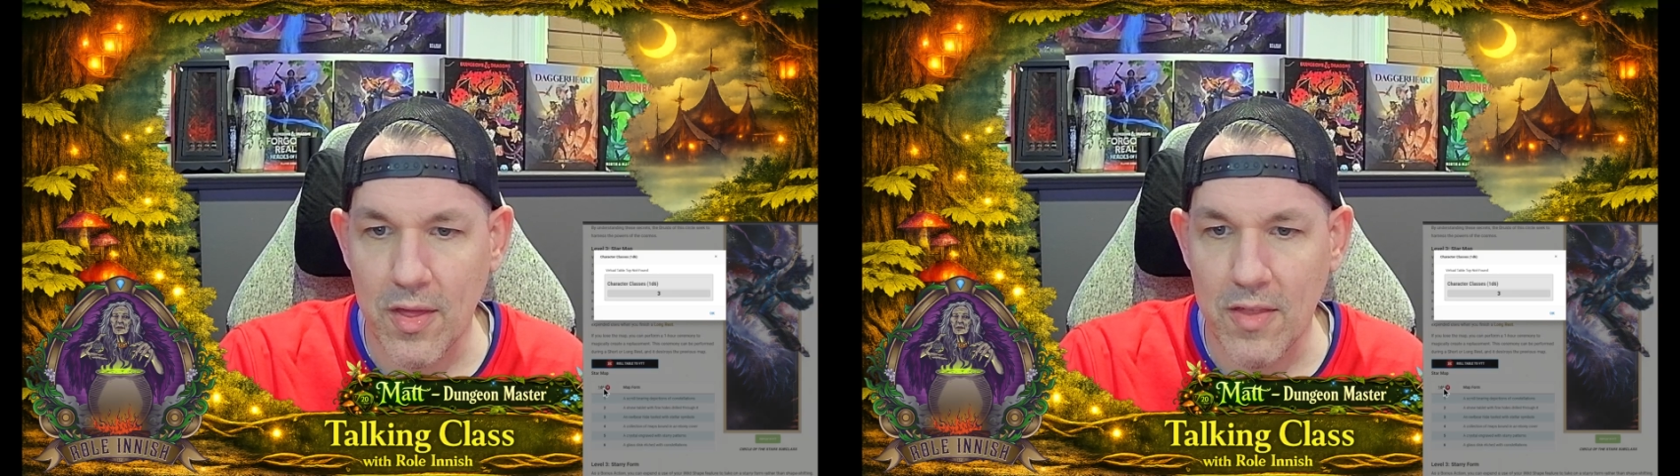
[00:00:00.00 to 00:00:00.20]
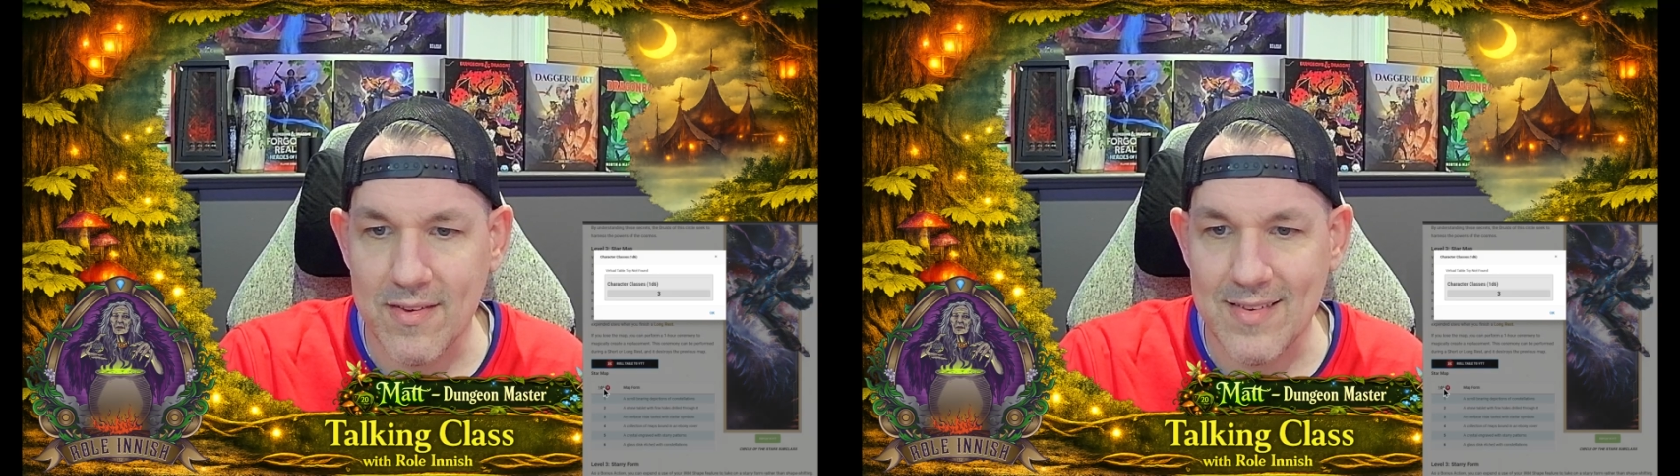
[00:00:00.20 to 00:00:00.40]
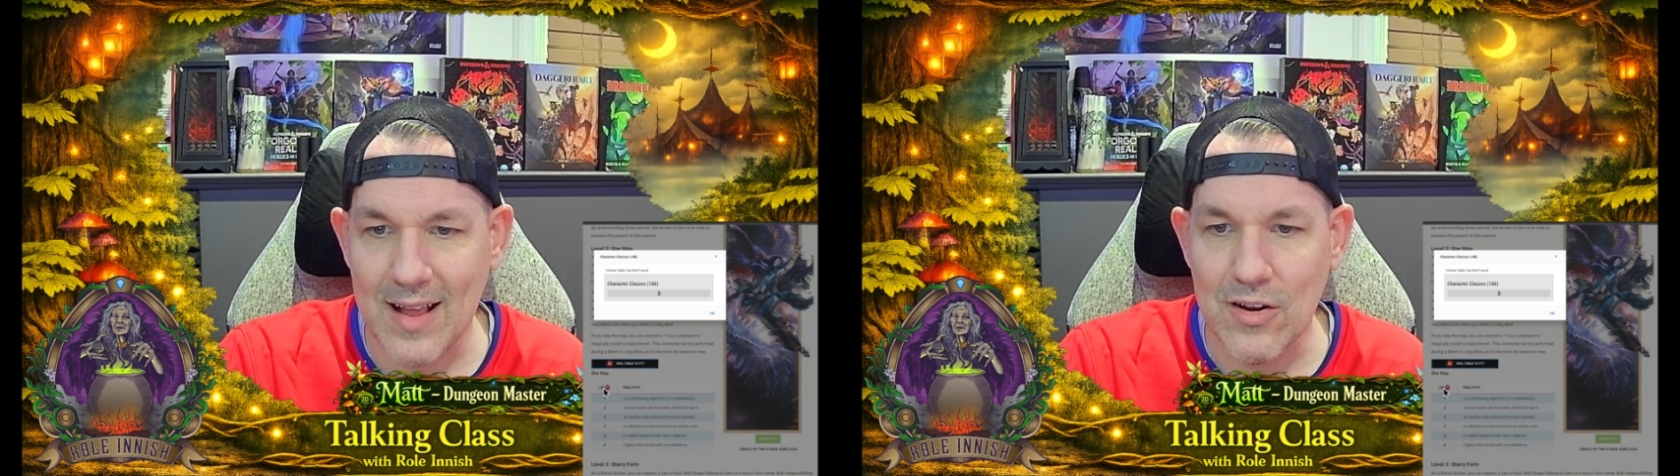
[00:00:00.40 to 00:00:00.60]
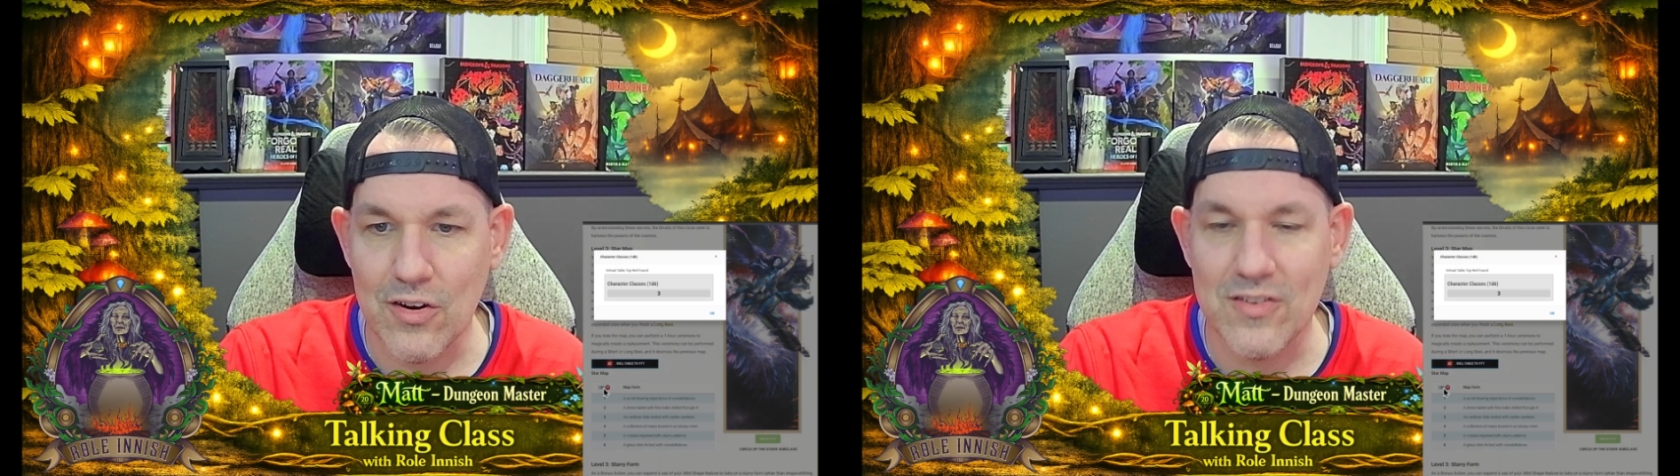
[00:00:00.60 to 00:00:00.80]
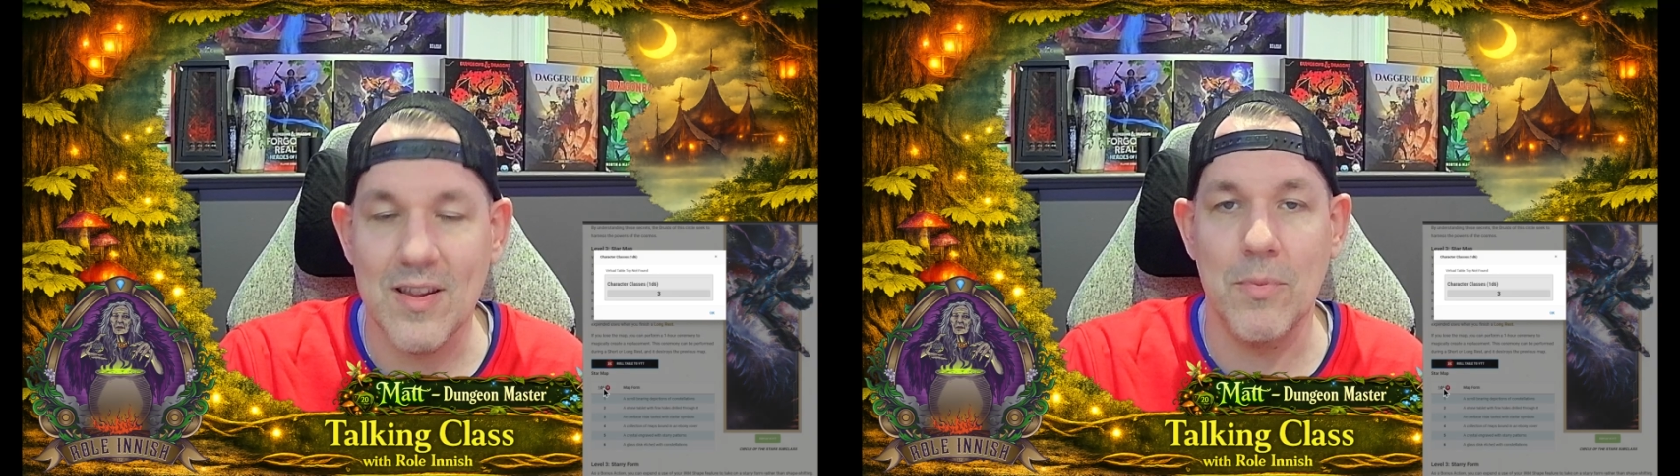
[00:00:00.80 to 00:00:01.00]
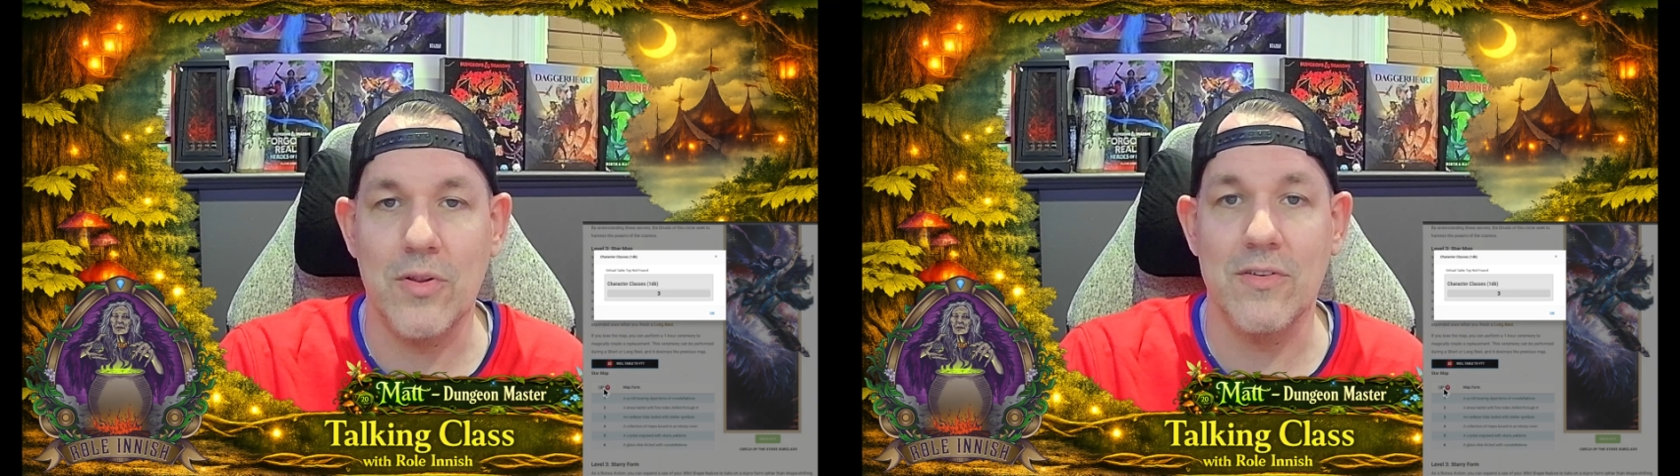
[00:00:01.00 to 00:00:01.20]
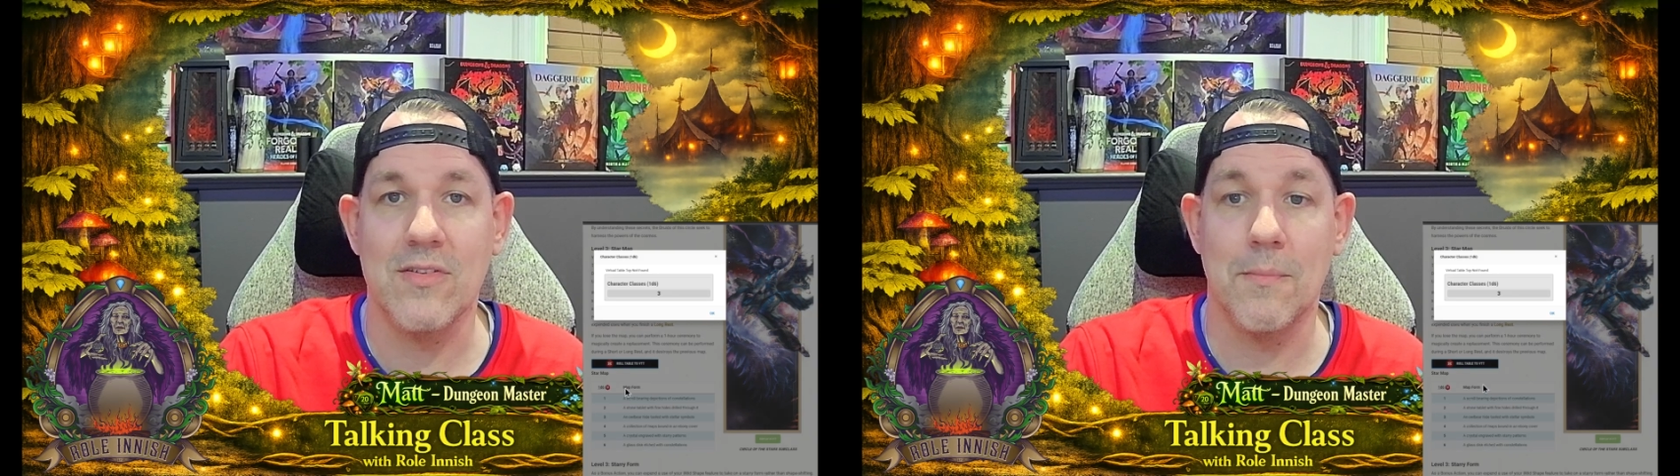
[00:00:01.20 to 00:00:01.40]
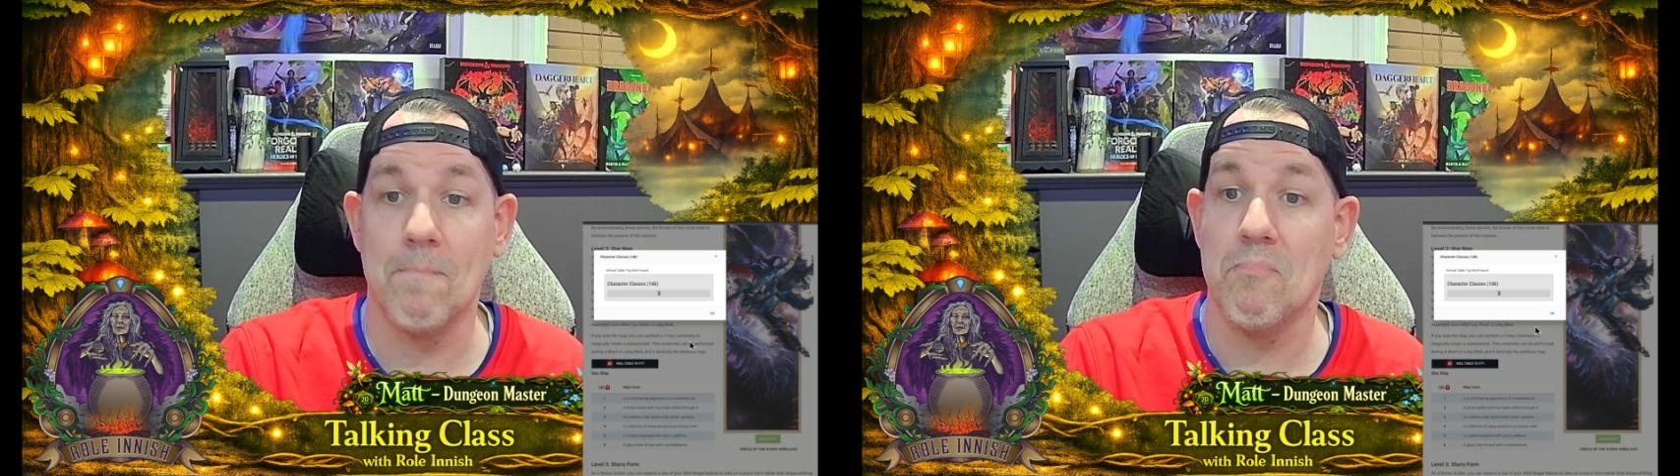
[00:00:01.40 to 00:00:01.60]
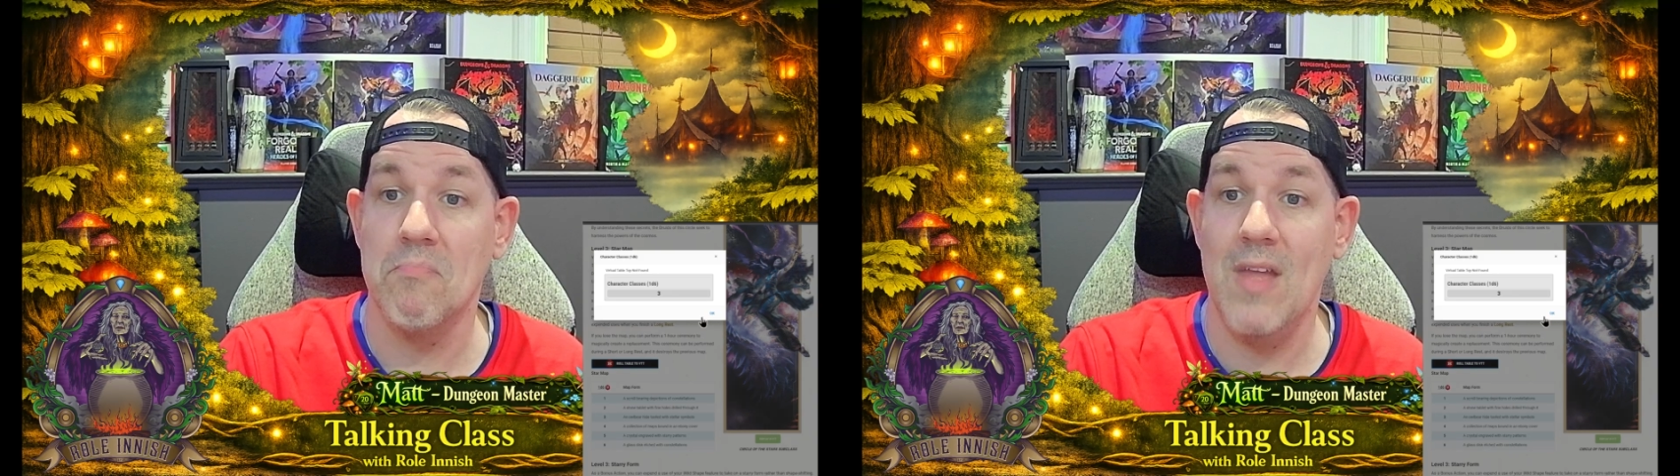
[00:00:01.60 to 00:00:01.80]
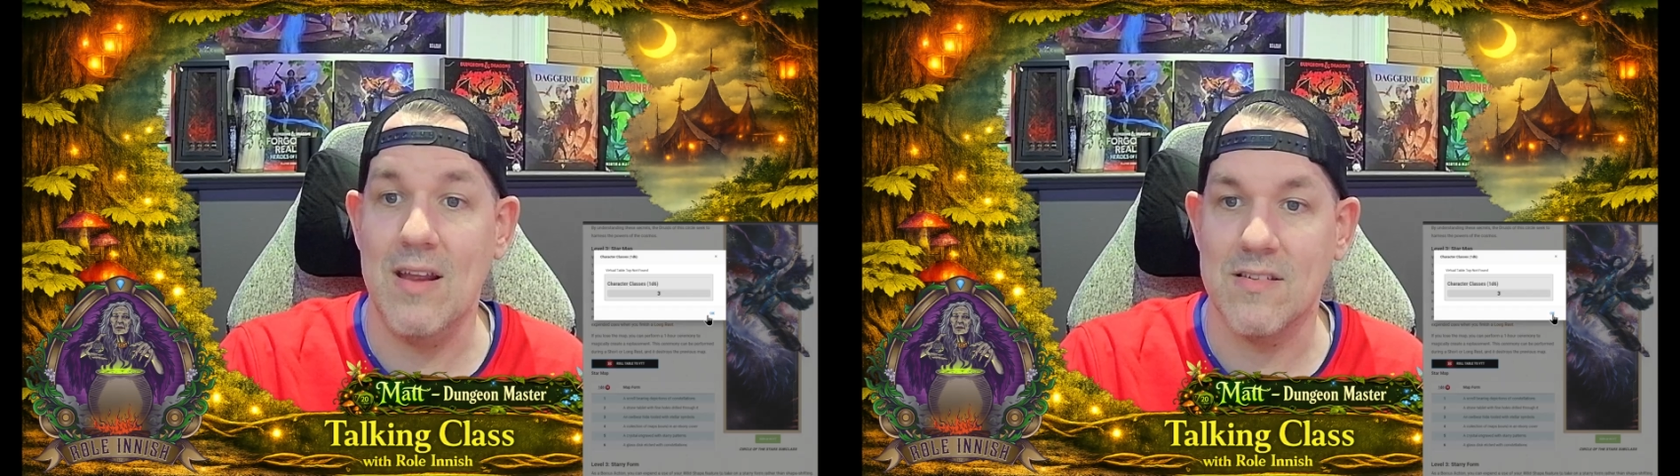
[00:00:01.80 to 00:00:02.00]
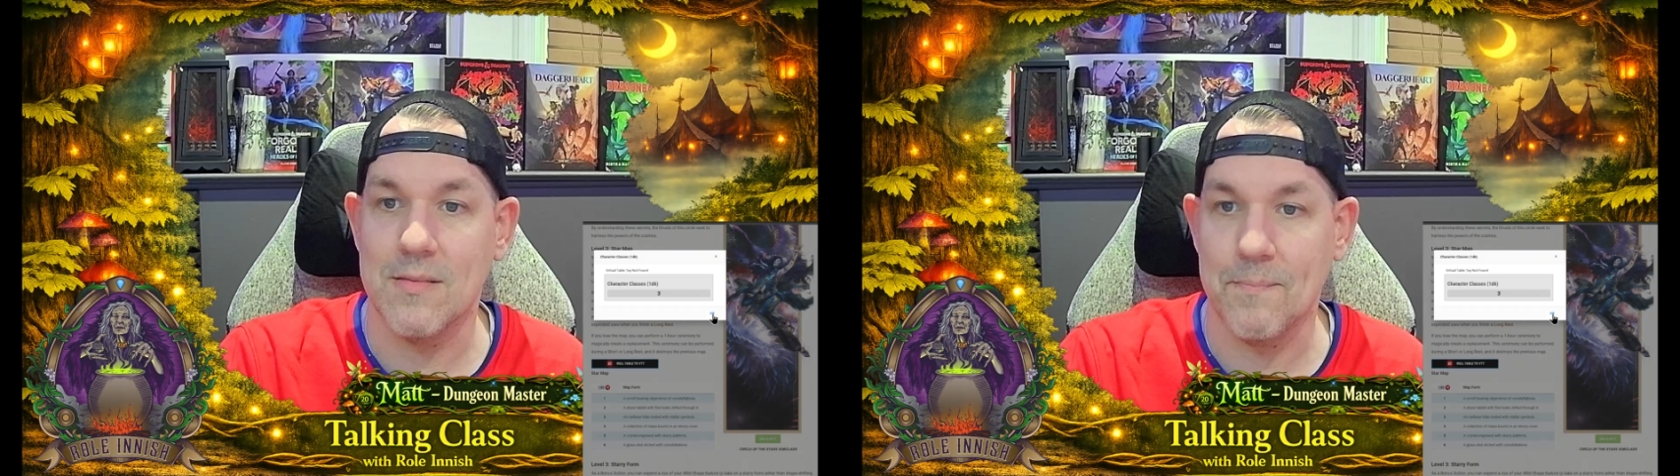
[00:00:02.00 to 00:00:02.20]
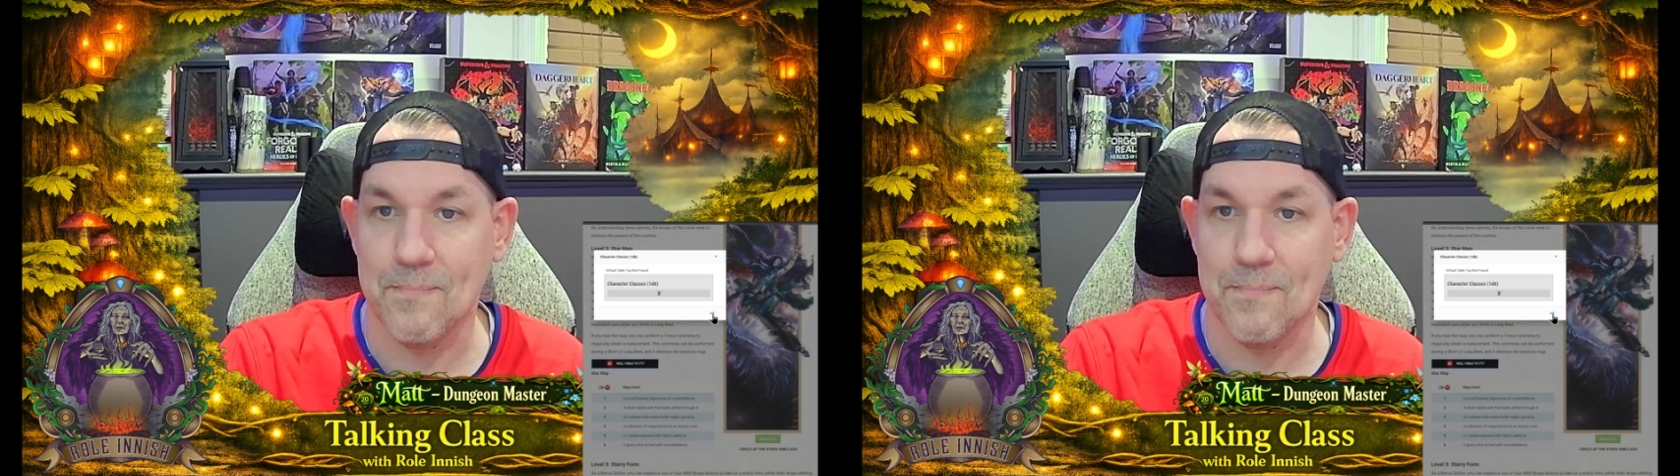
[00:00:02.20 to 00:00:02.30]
stellar symbols. Nice.